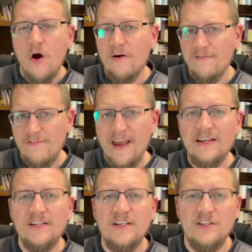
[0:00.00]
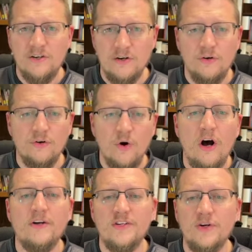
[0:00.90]
or face eternal
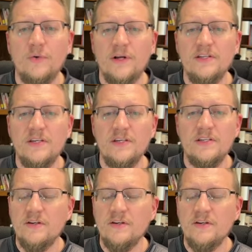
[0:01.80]
consequences.